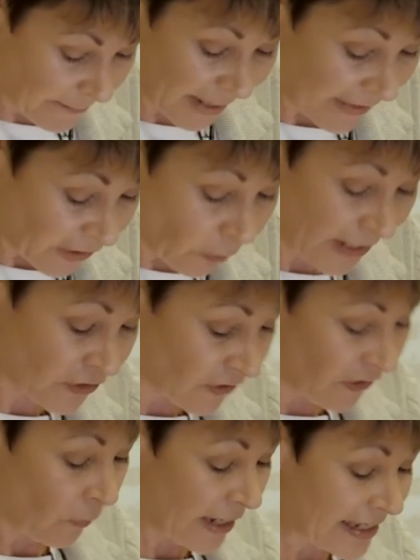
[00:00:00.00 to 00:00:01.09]
but the question
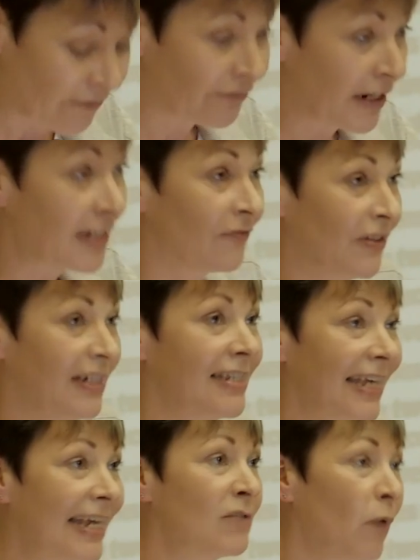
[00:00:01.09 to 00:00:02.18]
that is in front of us
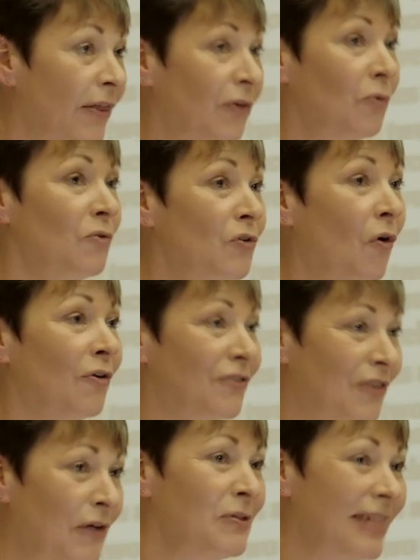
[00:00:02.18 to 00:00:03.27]
is whether or not
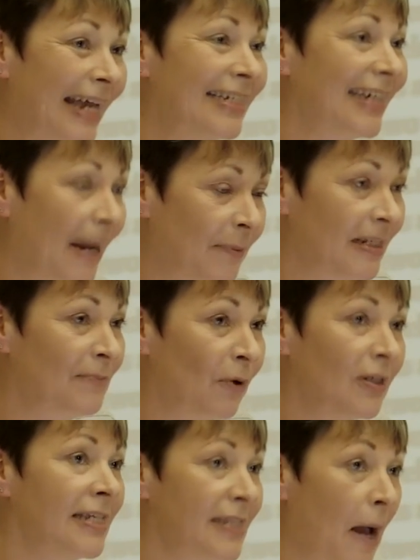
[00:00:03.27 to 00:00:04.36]
those anti capitalist
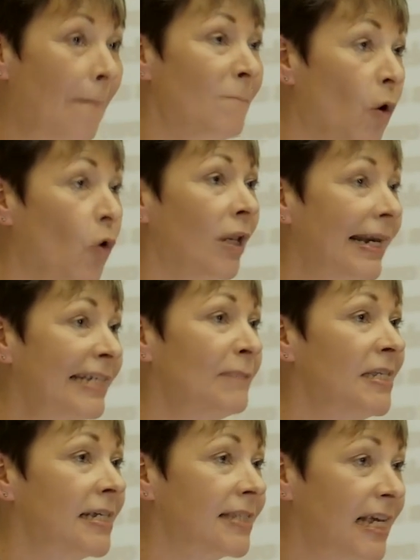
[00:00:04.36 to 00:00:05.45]
policies are more likely to be
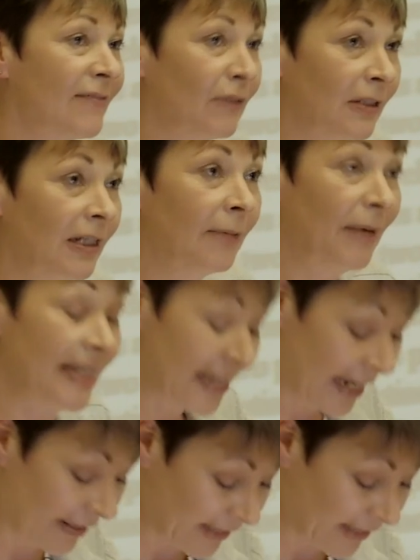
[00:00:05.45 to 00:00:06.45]
successful by staying